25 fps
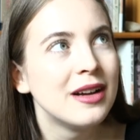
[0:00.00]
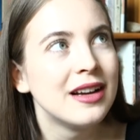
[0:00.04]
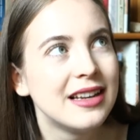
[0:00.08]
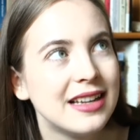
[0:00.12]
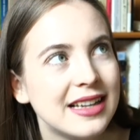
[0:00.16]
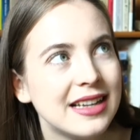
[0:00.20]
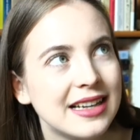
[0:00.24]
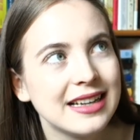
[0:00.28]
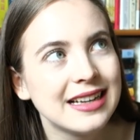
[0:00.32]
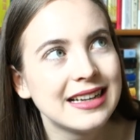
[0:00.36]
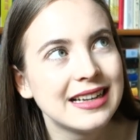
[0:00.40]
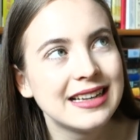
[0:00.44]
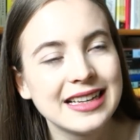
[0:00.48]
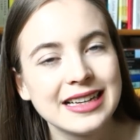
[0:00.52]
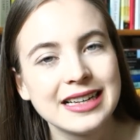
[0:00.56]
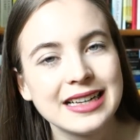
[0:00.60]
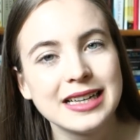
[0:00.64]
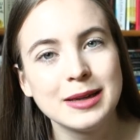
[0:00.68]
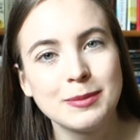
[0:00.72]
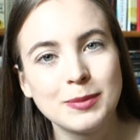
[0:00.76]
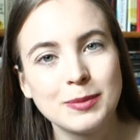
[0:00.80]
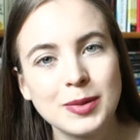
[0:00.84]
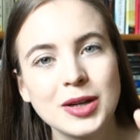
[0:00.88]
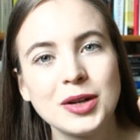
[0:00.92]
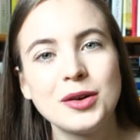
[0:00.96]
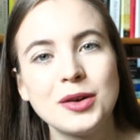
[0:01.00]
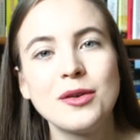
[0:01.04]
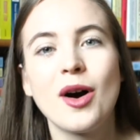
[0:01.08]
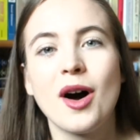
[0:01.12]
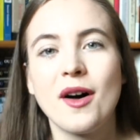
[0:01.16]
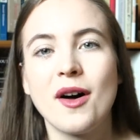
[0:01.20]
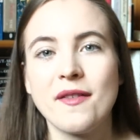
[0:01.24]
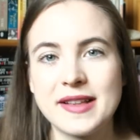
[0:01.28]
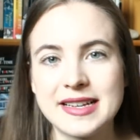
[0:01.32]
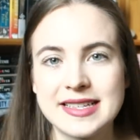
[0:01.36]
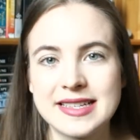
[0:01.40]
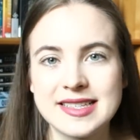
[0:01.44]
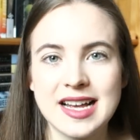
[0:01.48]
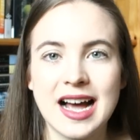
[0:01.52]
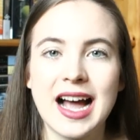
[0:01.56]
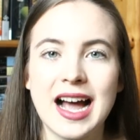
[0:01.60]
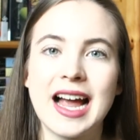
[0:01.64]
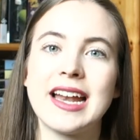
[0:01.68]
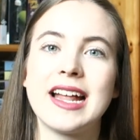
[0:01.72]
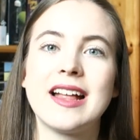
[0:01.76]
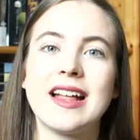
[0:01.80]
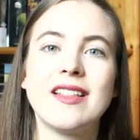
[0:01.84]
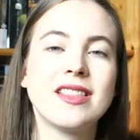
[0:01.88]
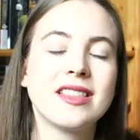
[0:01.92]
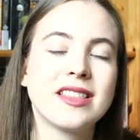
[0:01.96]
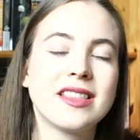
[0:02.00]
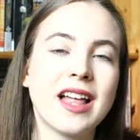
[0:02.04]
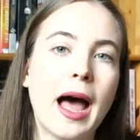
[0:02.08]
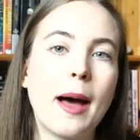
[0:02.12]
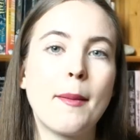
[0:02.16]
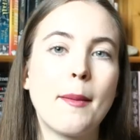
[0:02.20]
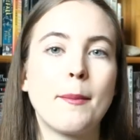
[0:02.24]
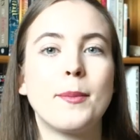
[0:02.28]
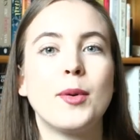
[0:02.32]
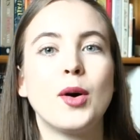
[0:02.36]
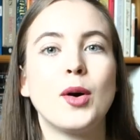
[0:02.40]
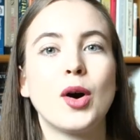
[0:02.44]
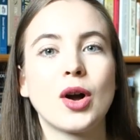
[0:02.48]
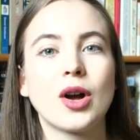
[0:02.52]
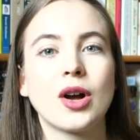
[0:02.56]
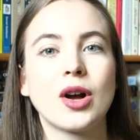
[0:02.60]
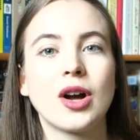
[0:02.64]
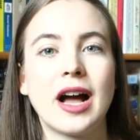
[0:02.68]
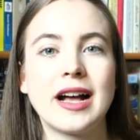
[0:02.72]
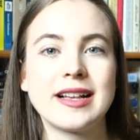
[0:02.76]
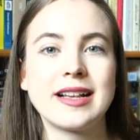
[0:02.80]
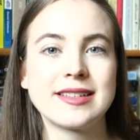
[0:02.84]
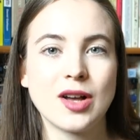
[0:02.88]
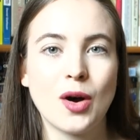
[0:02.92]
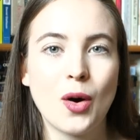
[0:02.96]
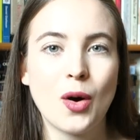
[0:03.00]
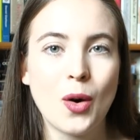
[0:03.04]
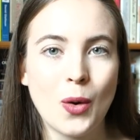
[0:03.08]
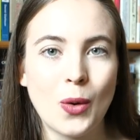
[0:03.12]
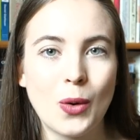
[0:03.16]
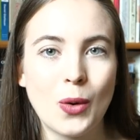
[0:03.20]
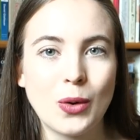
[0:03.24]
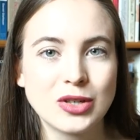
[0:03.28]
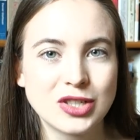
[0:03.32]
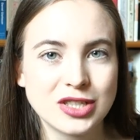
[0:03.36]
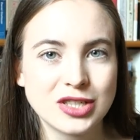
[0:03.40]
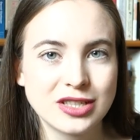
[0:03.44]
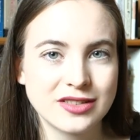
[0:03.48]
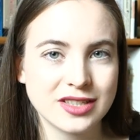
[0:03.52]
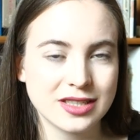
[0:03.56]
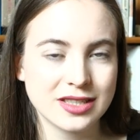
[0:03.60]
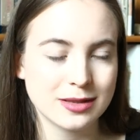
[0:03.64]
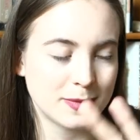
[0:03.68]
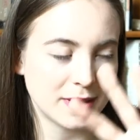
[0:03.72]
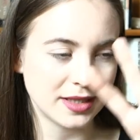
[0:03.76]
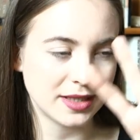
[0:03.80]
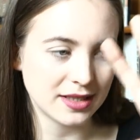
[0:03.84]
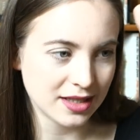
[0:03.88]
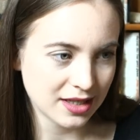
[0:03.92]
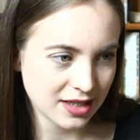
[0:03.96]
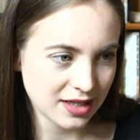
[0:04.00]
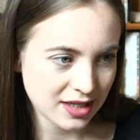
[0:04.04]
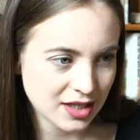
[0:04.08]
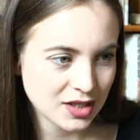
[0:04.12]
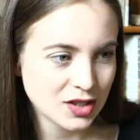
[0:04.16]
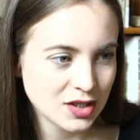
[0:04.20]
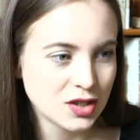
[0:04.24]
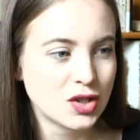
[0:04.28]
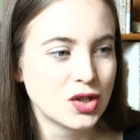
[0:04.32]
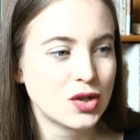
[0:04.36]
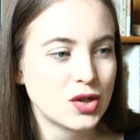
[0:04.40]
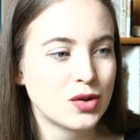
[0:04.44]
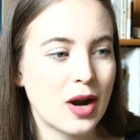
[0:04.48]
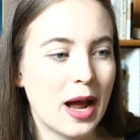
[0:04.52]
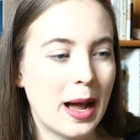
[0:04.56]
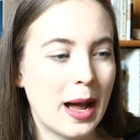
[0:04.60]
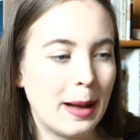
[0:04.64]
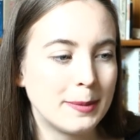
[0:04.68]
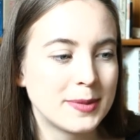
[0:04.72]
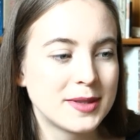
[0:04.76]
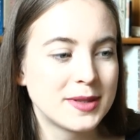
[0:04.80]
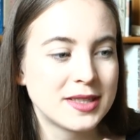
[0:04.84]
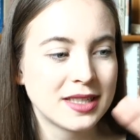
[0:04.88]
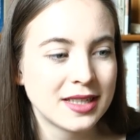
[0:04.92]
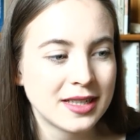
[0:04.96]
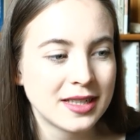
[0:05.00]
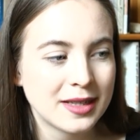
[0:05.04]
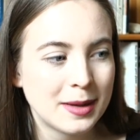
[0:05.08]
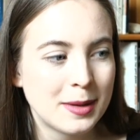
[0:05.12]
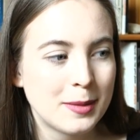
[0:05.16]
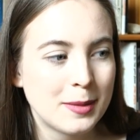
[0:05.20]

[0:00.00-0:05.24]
Lily Blue on the side, and that book as a whole should just been scrapped.